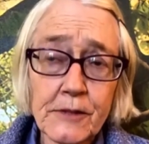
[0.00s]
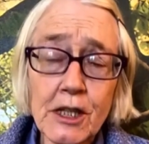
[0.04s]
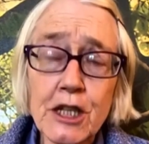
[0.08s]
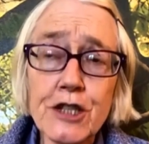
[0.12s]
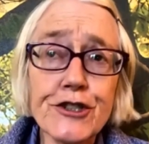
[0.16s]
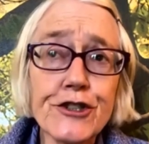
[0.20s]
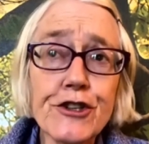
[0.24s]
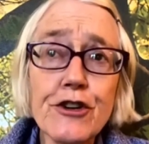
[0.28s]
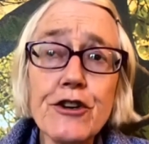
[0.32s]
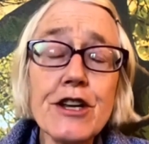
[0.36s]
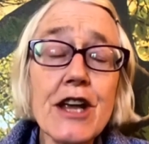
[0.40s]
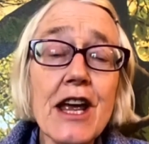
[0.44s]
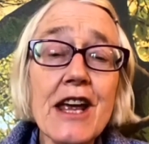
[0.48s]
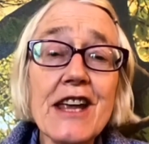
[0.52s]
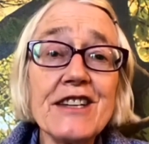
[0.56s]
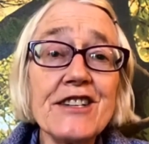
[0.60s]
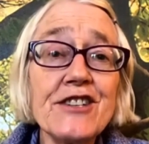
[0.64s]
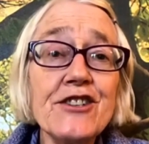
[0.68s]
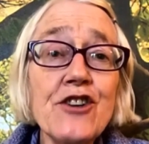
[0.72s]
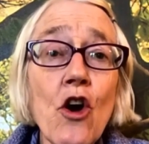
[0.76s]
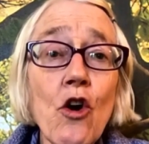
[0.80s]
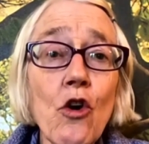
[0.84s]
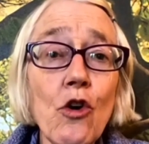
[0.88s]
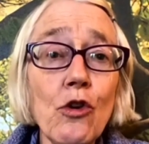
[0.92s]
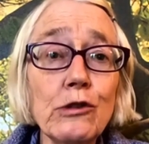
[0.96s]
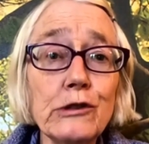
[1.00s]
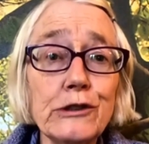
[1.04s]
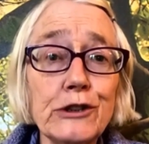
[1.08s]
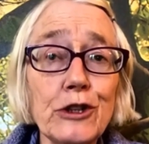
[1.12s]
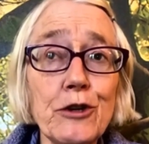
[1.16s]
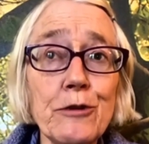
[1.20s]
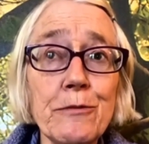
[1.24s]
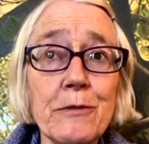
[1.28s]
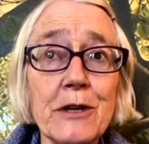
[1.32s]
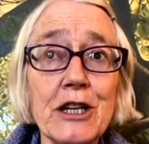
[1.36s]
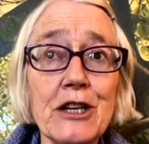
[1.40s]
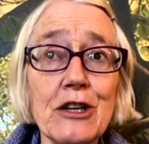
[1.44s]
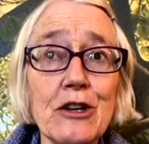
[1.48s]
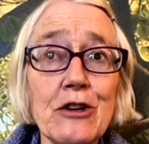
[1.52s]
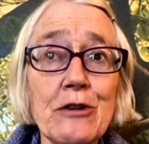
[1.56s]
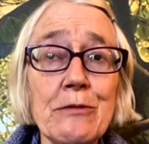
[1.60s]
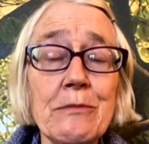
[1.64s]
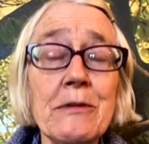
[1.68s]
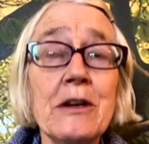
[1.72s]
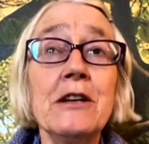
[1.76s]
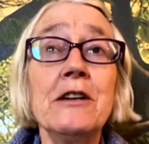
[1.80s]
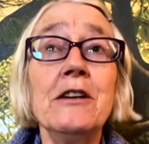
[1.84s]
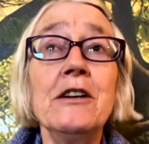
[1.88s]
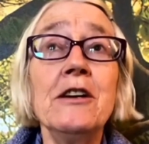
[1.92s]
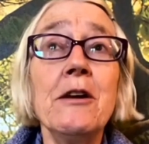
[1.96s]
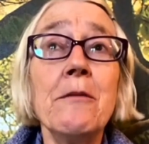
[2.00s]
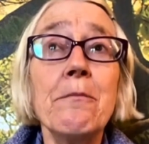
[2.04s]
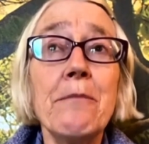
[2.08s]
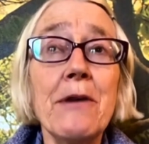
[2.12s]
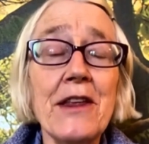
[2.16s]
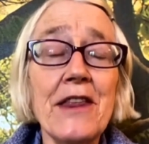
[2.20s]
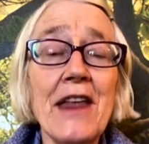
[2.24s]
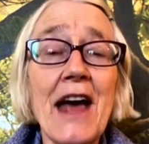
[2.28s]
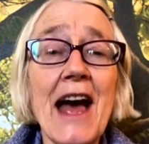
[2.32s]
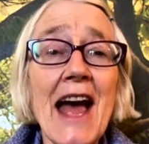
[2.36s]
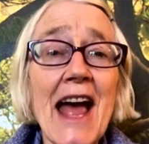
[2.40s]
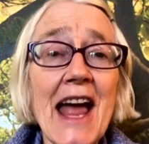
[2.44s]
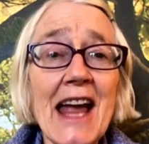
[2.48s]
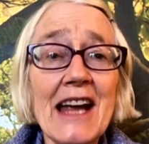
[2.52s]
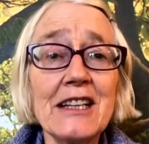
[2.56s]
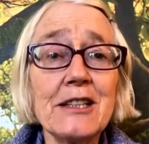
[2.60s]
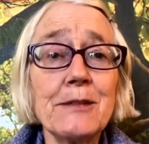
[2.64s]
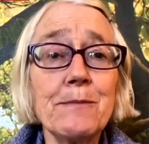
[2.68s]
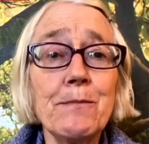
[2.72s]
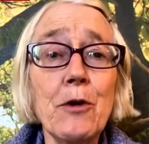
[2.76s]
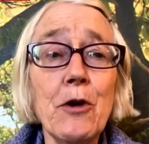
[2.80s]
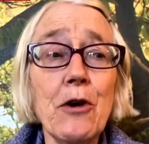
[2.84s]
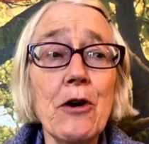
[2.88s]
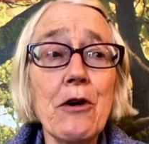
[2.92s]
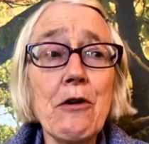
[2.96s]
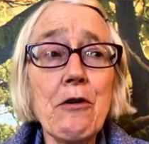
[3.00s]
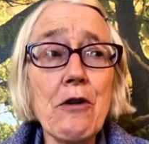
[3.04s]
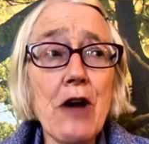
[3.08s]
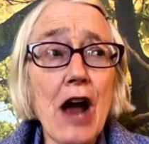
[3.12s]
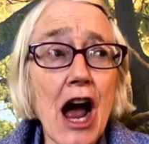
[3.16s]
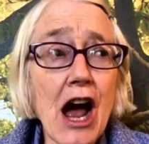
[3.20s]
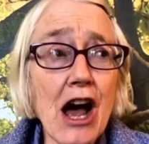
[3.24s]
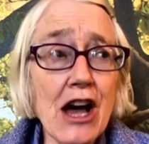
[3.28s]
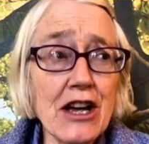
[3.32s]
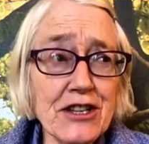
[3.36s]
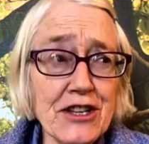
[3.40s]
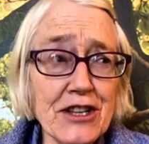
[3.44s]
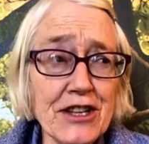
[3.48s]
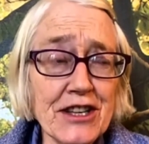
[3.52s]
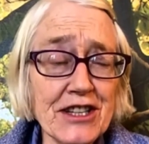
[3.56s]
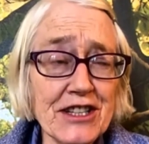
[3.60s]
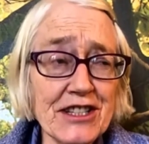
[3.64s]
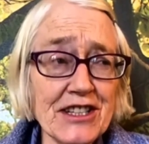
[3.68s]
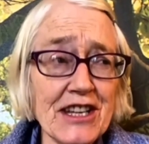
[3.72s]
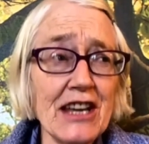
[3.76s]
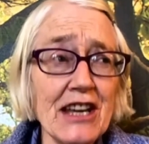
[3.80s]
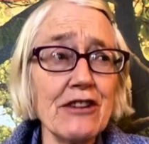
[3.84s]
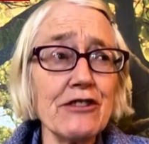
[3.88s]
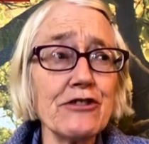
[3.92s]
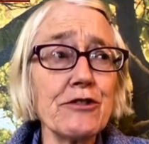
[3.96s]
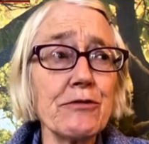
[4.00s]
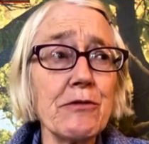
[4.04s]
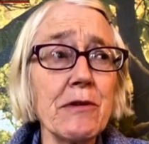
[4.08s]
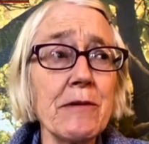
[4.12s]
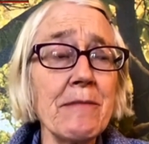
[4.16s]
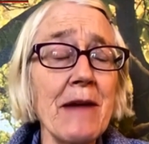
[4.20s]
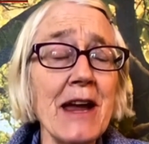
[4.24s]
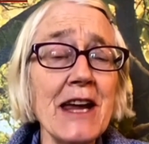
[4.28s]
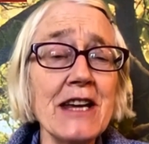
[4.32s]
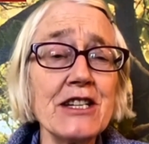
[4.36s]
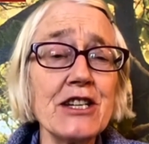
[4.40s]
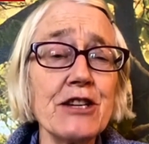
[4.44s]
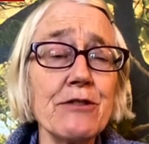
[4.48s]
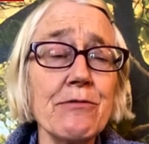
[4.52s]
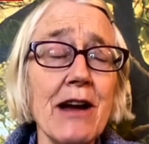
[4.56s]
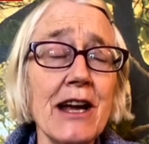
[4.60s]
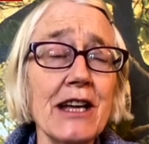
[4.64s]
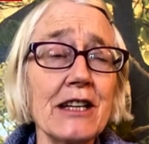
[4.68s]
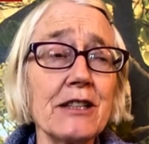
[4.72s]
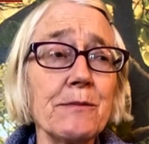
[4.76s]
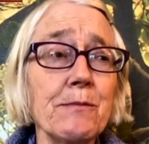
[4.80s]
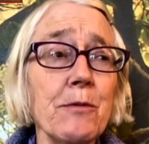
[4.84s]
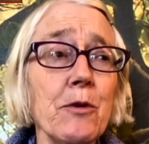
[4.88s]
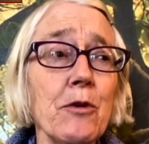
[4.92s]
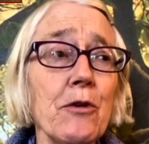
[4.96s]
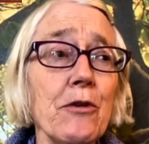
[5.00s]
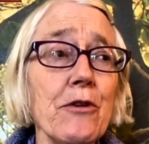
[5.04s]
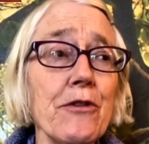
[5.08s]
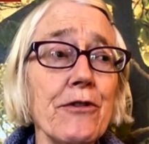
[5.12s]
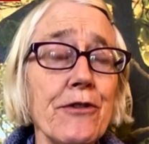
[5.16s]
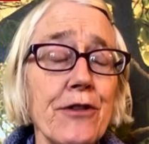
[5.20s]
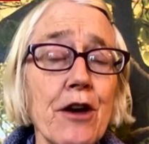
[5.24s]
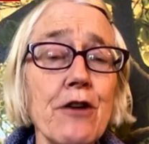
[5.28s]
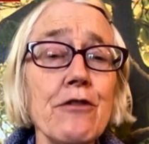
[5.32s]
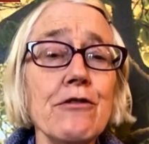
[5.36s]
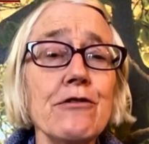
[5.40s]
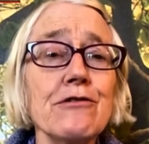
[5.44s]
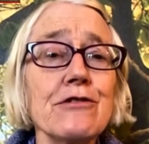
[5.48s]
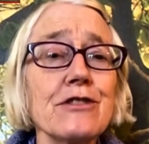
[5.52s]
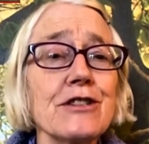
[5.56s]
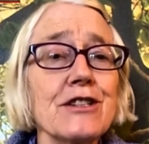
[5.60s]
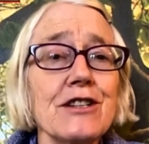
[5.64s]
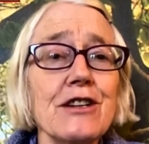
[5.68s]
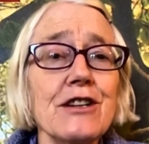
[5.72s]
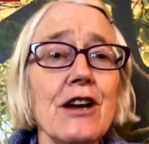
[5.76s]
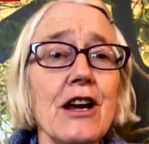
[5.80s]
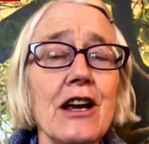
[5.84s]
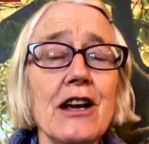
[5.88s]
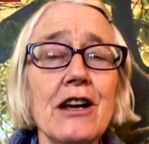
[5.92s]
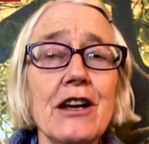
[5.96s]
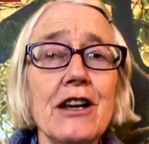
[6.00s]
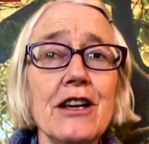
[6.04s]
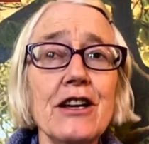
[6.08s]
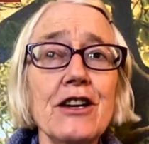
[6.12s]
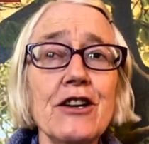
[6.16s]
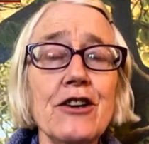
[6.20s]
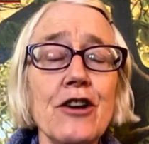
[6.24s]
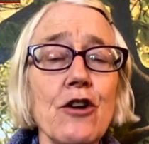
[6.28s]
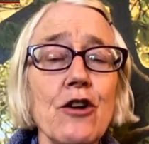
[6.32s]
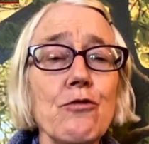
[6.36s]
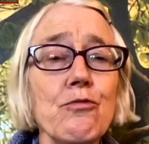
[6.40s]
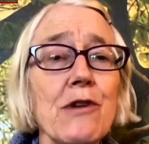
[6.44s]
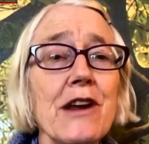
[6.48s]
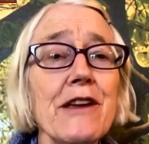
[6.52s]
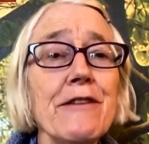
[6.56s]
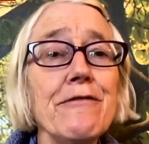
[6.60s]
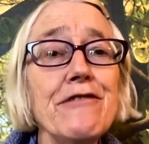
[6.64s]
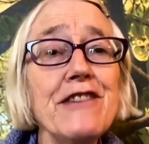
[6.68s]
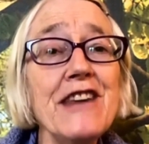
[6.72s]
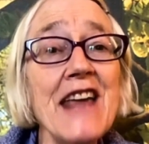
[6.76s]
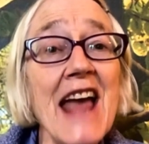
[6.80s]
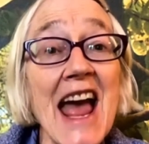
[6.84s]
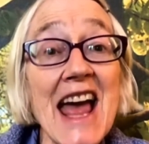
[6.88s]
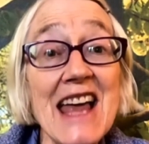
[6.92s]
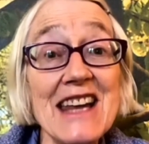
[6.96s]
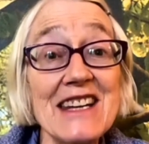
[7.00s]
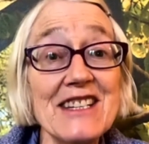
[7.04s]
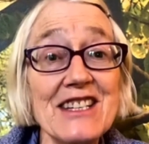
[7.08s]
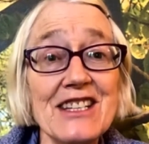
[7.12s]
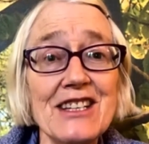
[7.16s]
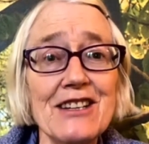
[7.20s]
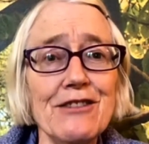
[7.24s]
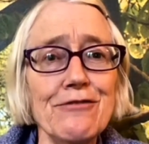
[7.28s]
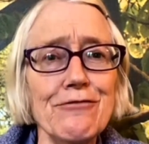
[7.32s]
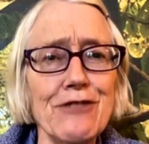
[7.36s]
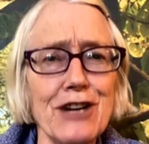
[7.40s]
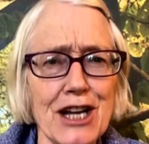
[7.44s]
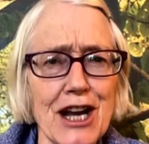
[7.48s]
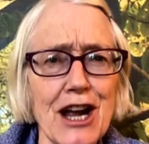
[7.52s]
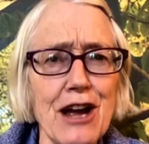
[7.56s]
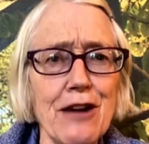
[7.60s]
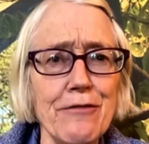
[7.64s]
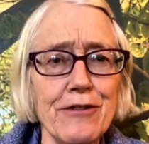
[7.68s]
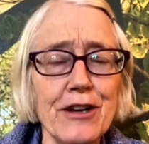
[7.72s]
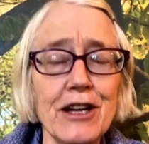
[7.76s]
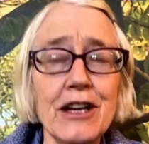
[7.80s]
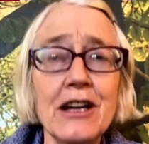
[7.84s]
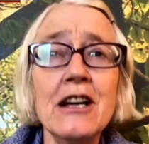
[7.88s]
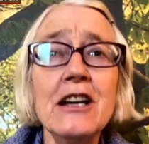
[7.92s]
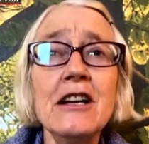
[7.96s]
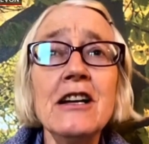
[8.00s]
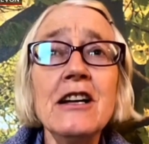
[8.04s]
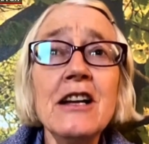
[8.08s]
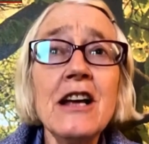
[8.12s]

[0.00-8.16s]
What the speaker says: So it's not all doom and gloom, but that export, the sales we made to export, those, we've yet to recover.